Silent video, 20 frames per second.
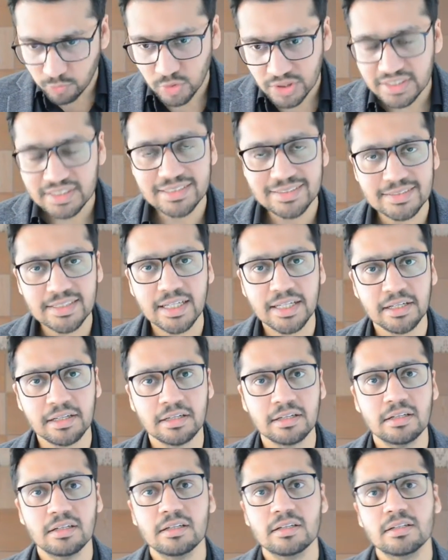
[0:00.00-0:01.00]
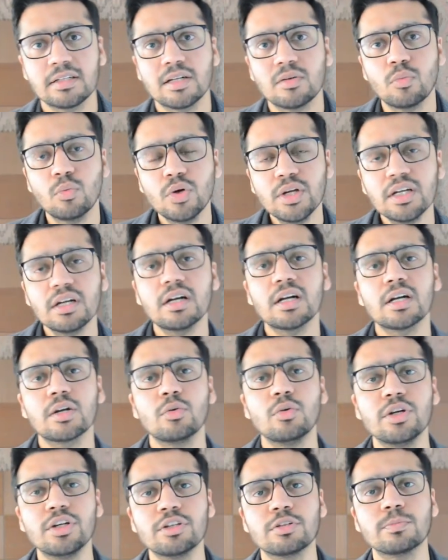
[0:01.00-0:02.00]
we decided that we are
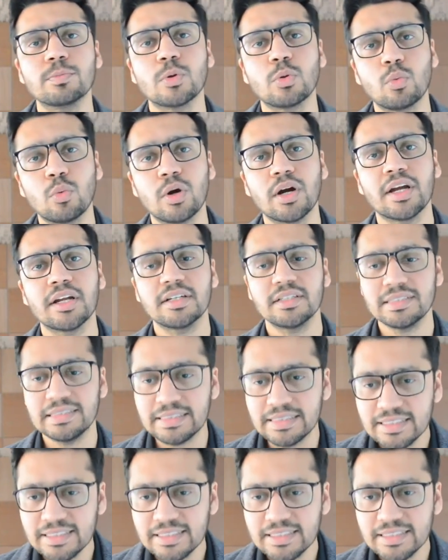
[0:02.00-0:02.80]
going to provide